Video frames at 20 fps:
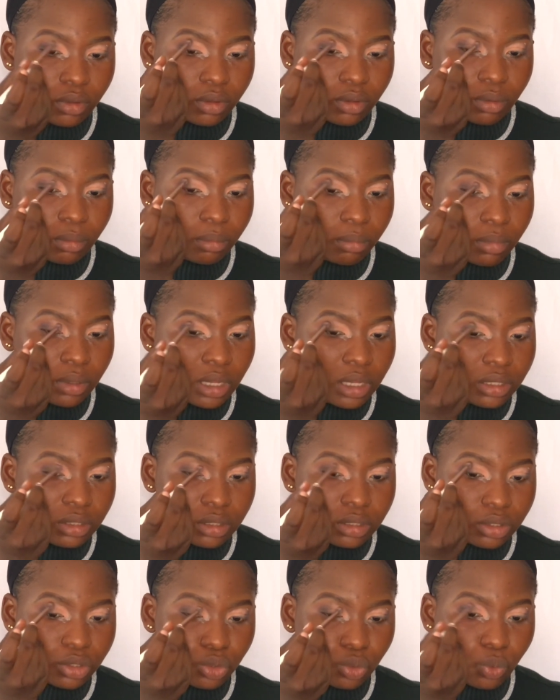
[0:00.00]
Blend
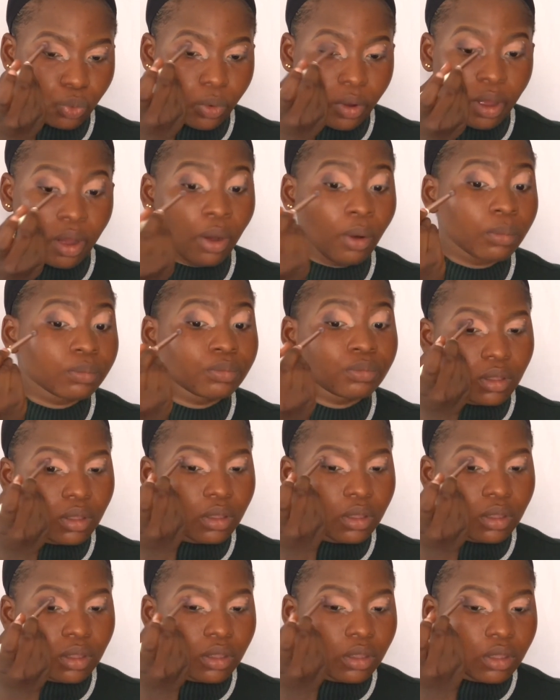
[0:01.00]
it well
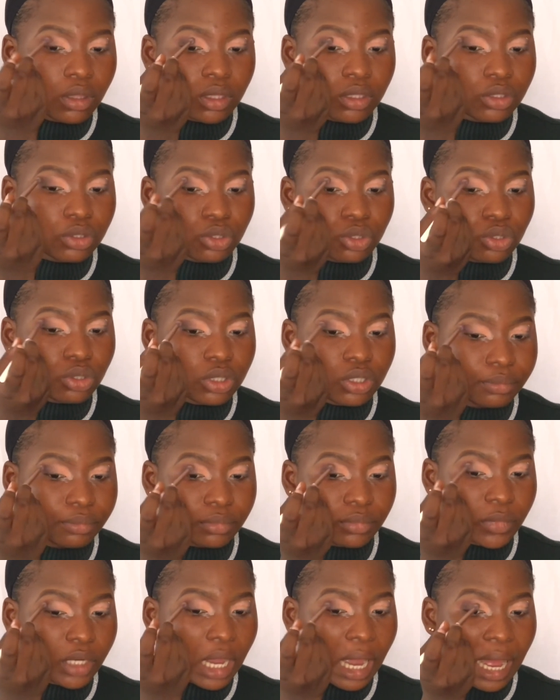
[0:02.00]
into the
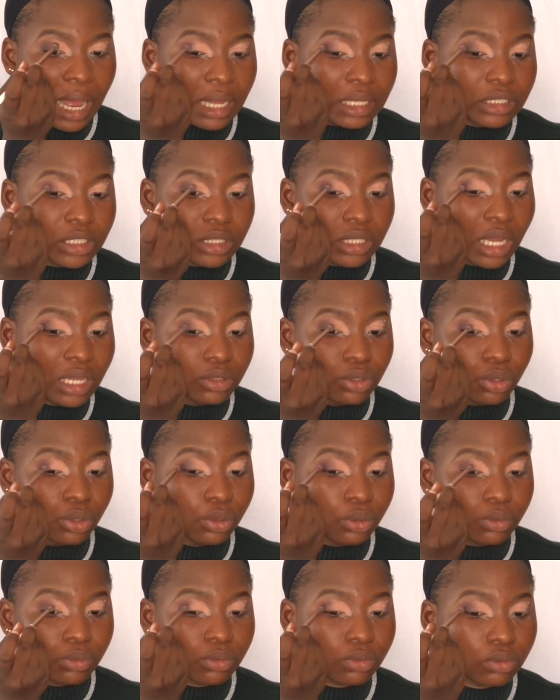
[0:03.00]
eyeshadow,
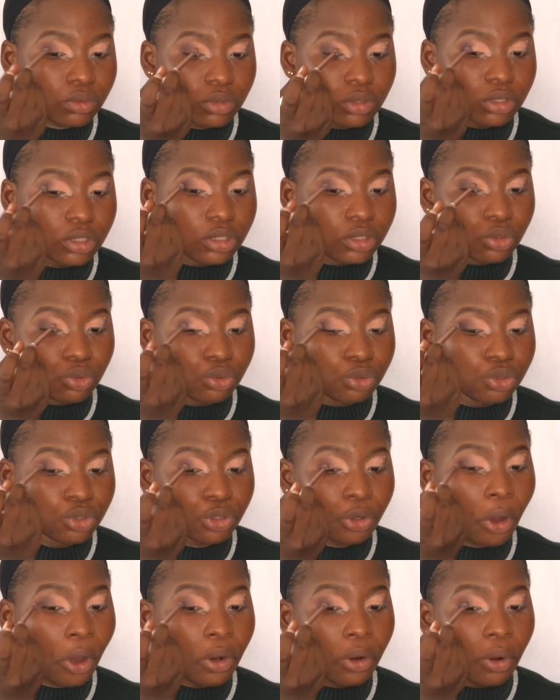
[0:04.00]
the nude
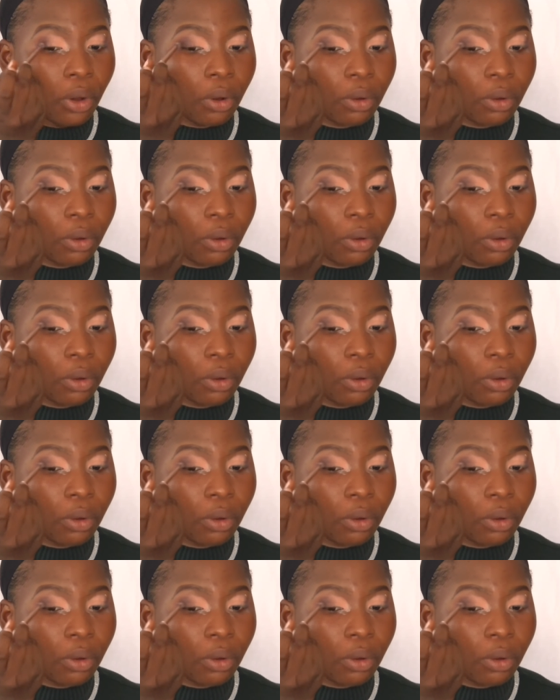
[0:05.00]
color,